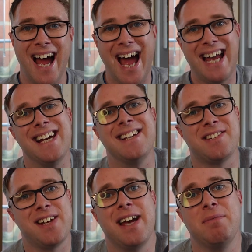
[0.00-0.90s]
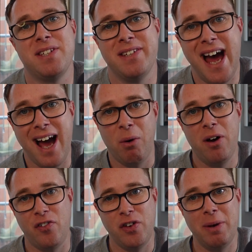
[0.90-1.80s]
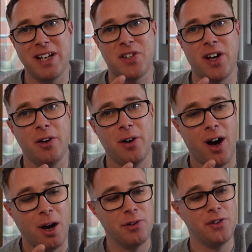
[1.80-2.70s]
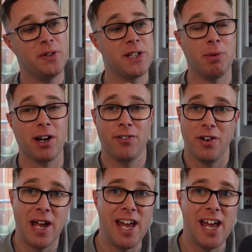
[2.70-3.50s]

Hey, it's James. Now, a few weeks ago, I reviewed this microphone